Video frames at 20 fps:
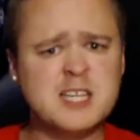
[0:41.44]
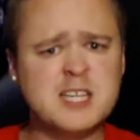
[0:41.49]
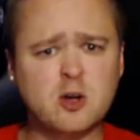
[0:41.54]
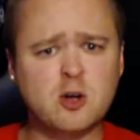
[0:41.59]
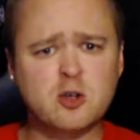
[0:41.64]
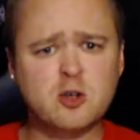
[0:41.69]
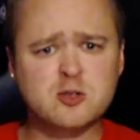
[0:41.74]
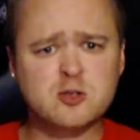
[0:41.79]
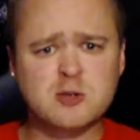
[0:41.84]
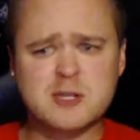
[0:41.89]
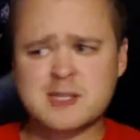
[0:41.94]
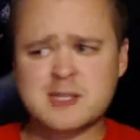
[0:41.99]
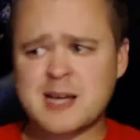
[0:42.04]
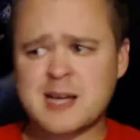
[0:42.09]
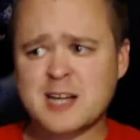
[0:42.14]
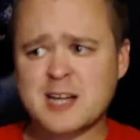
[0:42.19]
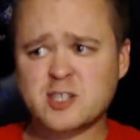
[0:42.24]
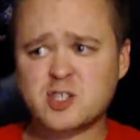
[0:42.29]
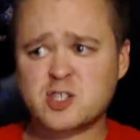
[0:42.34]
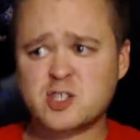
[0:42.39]
He's also
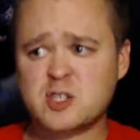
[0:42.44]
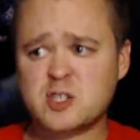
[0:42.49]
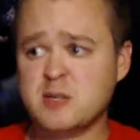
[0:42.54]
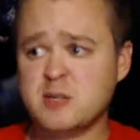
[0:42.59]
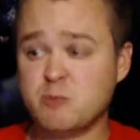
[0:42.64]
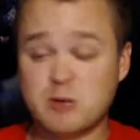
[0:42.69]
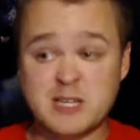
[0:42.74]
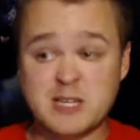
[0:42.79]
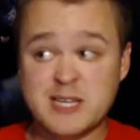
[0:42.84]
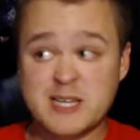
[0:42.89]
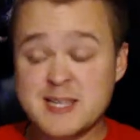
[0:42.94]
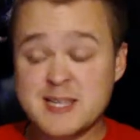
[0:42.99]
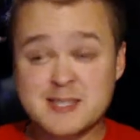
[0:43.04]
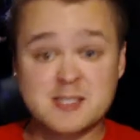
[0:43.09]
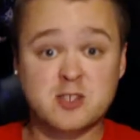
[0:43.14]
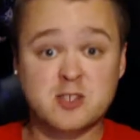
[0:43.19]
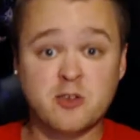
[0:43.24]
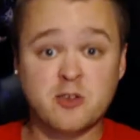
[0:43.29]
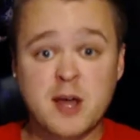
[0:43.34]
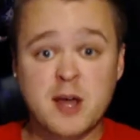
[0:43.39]
attached, he, well, he
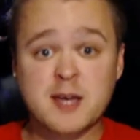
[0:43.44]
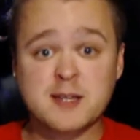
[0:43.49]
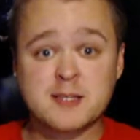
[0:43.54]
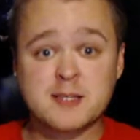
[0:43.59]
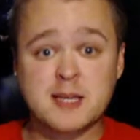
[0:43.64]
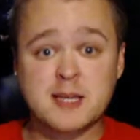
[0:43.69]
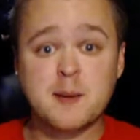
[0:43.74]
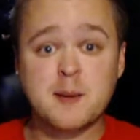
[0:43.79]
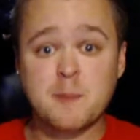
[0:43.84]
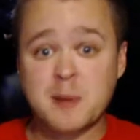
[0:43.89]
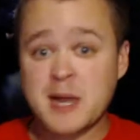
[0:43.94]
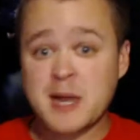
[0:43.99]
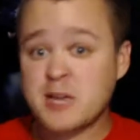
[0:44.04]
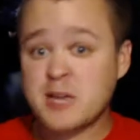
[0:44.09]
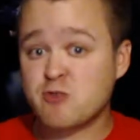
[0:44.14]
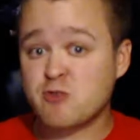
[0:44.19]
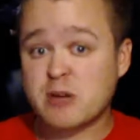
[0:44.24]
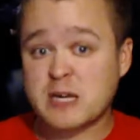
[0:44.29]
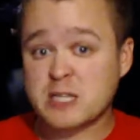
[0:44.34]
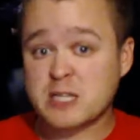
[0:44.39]
is directing
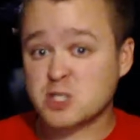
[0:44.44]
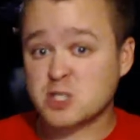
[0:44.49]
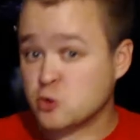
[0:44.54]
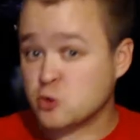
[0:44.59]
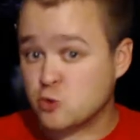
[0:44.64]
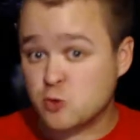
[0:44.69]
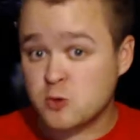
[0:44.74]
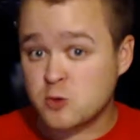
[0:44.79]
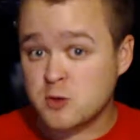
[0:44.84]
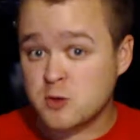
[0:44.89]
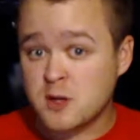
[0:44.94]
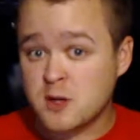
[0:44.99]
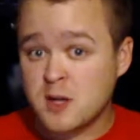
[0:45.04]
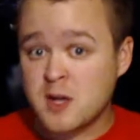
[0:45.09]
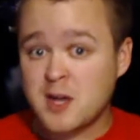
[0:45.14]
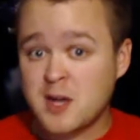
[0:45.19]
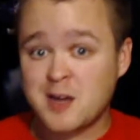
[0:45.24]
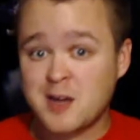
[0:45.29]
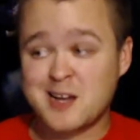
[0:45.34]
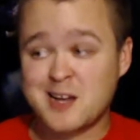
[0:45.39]
Blade Runner 2.
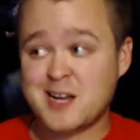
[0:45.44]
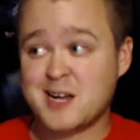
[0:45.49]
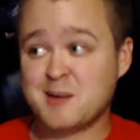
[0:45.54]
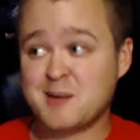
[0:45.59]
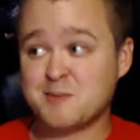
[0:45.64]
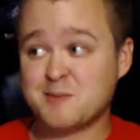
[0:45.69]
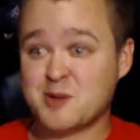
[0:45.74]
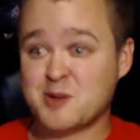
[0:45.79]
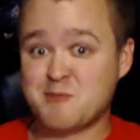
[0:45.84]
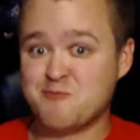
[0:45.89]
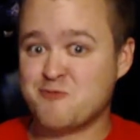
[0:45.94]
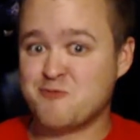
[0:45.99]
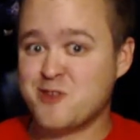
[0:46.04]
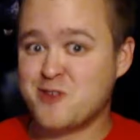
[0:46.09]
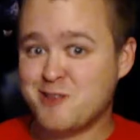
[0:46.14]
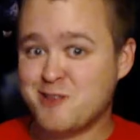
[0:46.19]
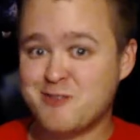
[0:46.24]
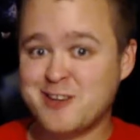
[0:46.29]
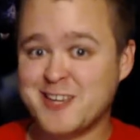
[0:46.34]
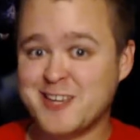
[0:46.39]
Um, so I'm
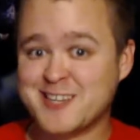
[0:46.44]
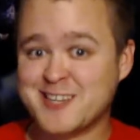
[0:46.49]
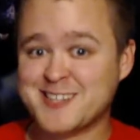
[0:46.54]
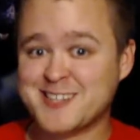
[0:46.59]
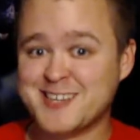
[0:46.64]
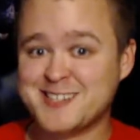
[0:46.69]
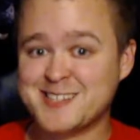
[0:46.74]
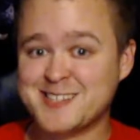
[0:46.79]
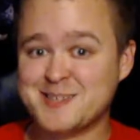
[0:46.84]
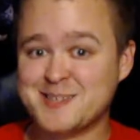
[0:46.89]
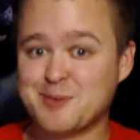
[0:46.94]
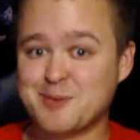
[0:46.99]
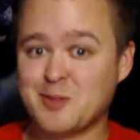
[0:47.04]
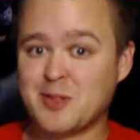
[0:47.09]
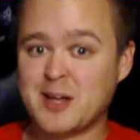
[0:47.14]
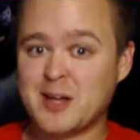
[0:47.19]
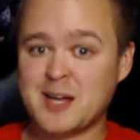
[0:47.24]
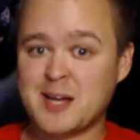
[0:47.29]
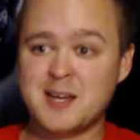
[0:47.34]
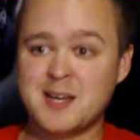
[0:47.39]
really, really excited
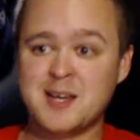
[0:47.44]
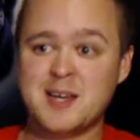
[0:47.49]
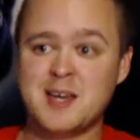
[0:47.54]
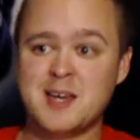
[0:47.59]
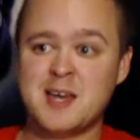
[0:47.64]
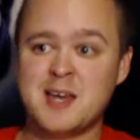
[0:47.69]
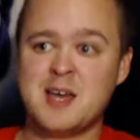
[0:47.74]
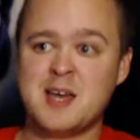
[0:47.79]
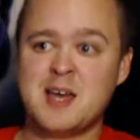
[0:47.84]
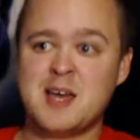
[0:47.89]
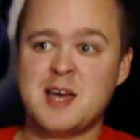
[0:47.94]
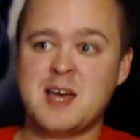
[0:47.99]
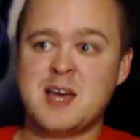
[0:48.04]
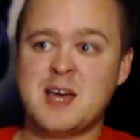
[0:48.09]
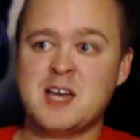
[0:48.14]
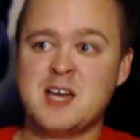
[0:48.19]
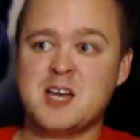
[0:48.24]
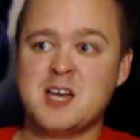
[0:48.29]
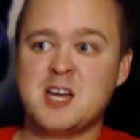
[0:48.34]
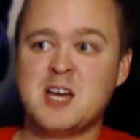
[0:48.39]
about that.
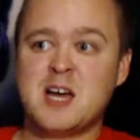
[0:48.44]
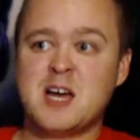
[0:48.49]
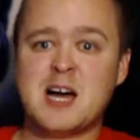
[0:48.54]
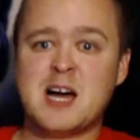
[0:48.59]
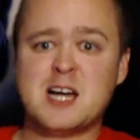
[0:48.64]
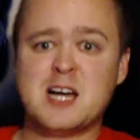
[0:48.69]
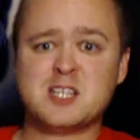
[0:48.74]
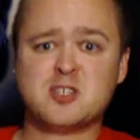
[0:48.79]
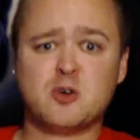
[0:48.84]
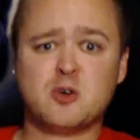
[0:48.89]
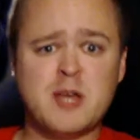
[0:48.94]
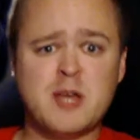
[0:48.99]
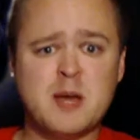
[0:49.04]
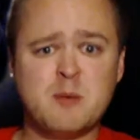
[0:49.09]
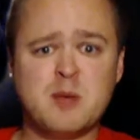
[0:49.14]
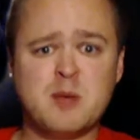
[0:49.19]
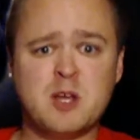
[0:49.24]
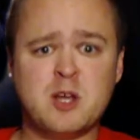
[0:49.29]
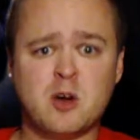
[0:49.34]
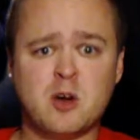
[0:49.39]
Uh, so
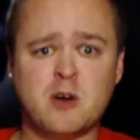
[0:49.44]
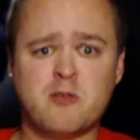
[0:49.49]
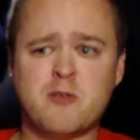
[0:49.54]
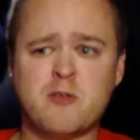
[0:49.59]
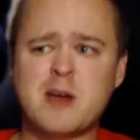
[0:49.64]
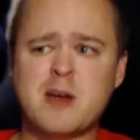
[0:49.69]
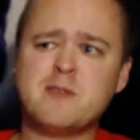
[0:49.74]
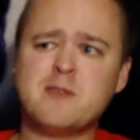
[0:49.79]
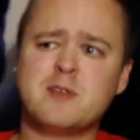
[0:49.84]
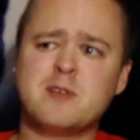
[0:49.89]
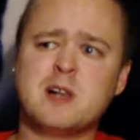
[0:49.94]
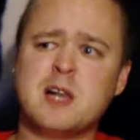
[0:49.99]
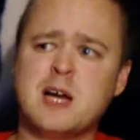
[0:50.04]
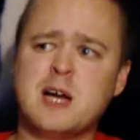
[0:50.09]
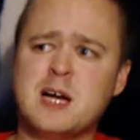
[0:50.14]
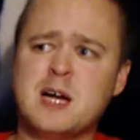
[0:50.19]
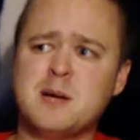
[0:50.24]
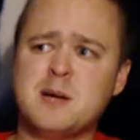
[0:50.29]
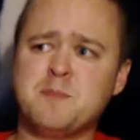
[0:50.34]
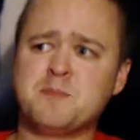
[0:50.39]
yeah, we got
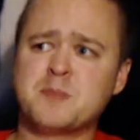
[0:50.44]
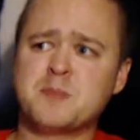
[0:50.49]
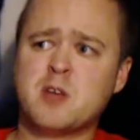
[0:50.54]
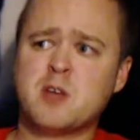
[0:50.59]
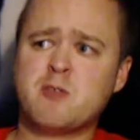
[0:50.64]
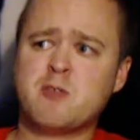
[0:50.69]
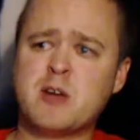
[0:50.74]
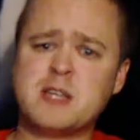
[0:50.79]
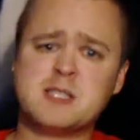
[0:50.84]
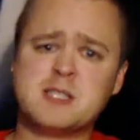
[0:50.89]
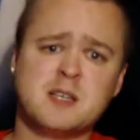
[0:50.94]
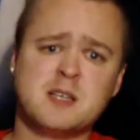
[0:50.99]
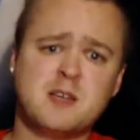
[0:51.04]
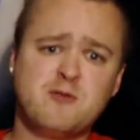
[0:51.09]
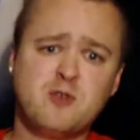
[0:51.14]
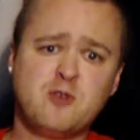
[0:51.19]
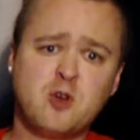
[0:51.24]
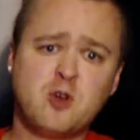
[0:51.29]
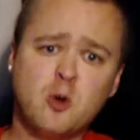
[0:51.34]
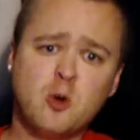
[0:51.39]
Arrival. Um, right,
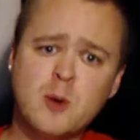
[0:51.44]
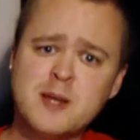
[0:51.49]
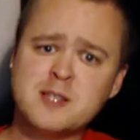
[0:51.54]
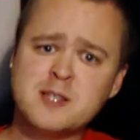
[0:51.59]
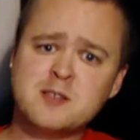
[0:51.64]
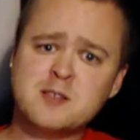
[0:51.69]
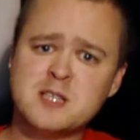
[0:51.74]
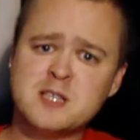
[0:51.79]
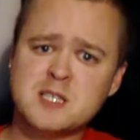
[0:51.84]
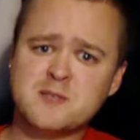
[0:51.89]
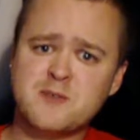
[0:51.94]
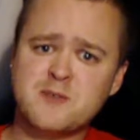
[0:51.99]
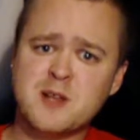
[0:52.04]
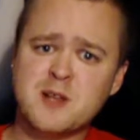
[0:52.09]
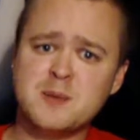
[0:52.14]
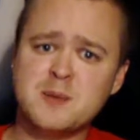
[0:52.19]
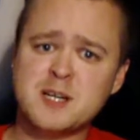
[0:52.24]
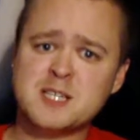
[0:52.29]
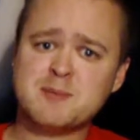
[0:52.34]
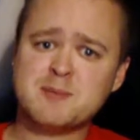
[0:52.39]
if you go into this
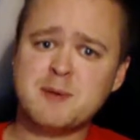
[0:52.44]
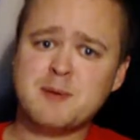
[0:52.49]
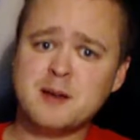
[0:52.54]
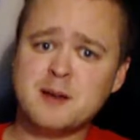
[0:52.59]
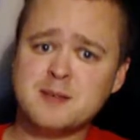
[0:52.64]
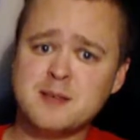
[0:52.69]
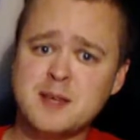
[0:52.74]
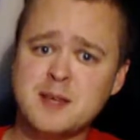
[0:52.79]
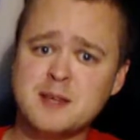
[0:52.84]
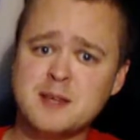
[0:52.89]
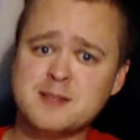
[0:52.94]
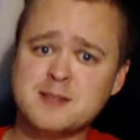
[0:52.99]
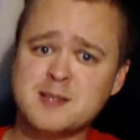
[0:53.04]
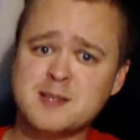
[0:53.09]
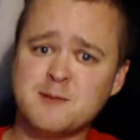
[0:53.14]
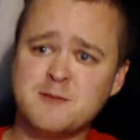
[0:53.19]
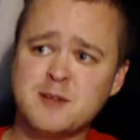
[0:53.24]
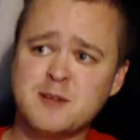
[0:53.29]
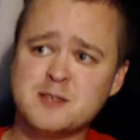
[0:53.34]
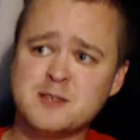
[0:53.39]
film expecting
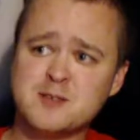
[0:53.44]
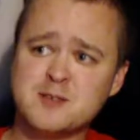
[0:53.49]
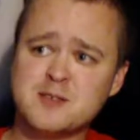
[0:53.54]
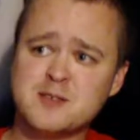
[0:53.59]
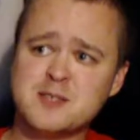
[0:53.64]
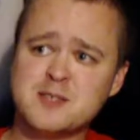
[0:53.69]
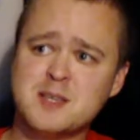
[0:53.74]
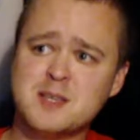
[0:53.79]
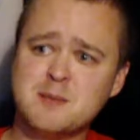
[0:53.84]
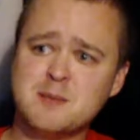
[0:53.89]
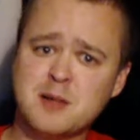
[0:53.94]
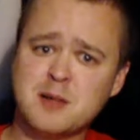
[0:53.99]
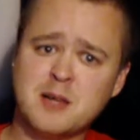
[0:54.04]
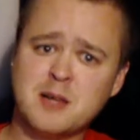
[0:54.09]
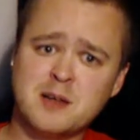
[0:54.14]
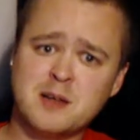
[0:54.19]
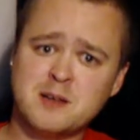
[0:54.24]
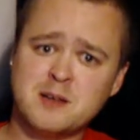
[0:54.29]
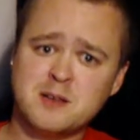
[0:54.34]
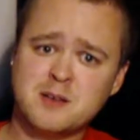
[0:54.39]
something sort of
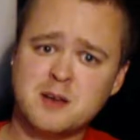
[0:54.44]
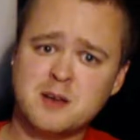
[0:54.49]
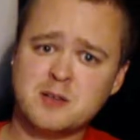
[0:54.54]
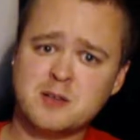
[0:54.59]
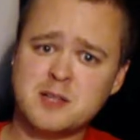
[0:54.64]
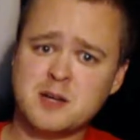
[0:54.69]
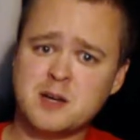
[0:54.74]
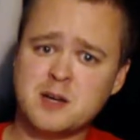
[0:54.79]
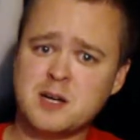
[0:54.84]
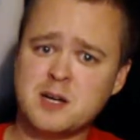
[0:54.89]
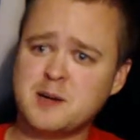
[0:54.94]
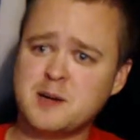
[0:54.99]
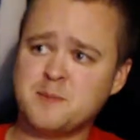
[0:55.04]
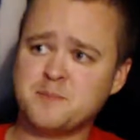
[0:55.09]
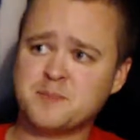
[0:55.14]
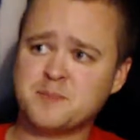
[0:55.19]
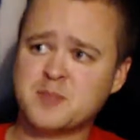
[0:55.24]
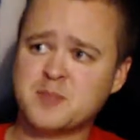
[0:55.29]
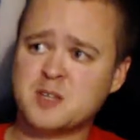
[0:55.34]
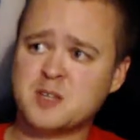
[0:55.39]
similar uh,
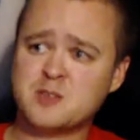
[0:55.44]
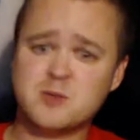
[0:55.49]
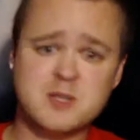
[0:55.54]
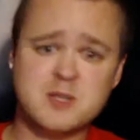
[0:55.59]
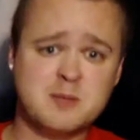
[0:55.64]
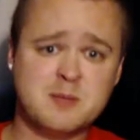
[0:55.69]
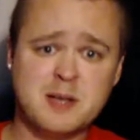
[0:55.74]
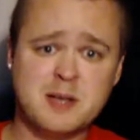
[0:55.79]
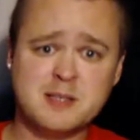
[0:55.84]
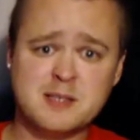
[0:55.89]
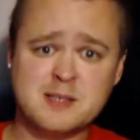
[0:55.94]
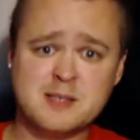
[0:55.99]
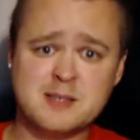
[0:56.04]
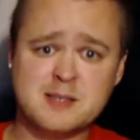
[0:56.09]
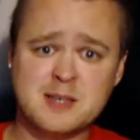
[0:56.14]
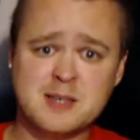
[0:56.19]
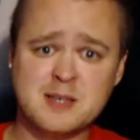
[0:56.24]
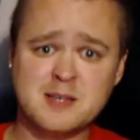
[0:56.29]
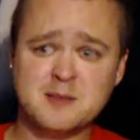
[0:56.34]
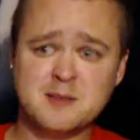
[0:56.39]
um, to
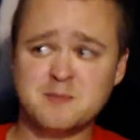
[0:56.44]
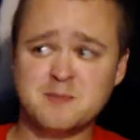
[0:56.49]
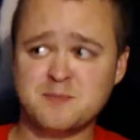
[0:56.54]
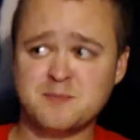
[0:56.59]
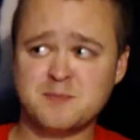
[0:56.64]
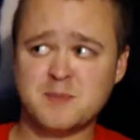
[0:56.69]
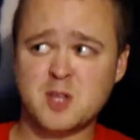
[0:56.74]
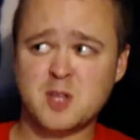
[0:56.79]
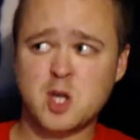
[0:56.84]
Independence Day,